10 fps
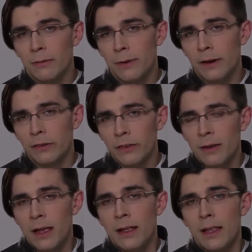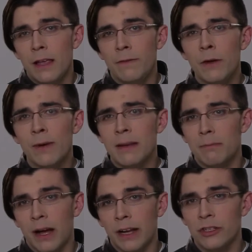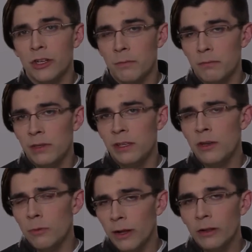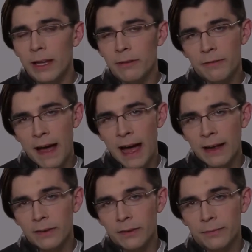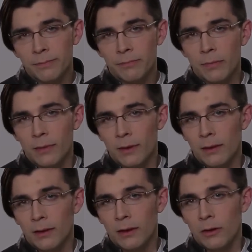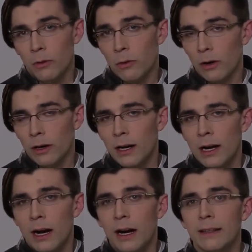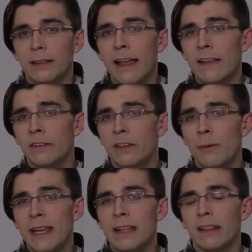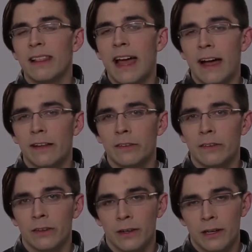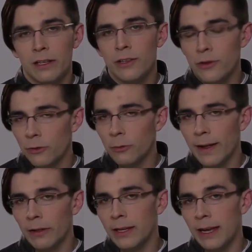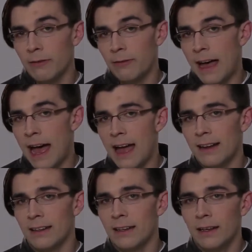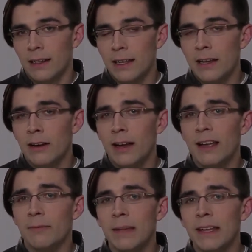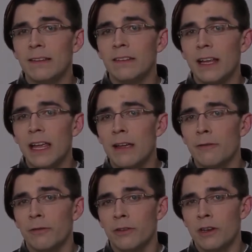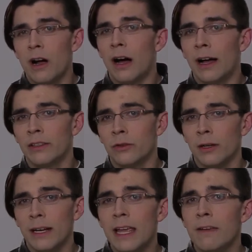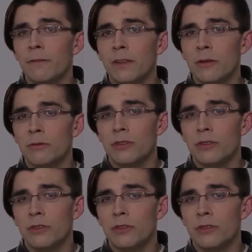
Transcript: First, if you eat much, you will get fat. Or, unless you eat less, you will get fat. Here it means if not, or if you